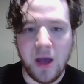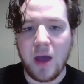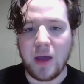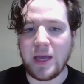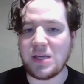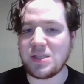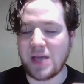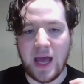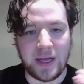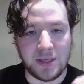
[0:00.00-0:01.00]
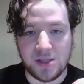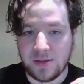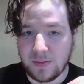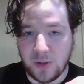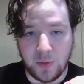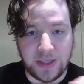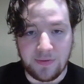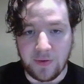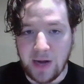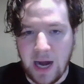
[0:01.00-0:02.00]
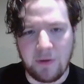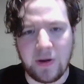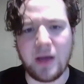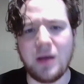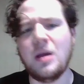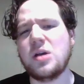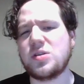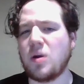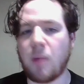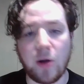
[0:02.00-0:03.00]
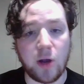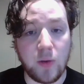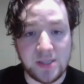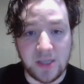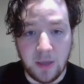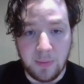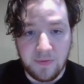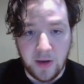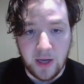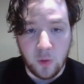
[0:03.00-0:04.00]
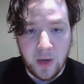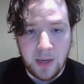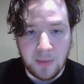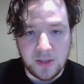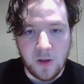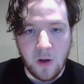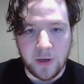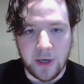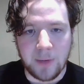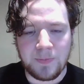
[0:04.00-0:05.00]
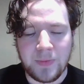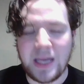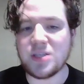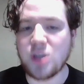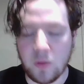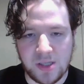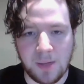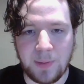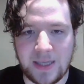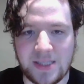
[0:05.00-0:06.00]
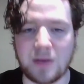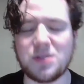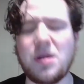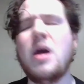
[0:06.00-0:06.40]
He's heading to a different area, so Marco isn't going to be fighting Queen much longer. He's going someplace else.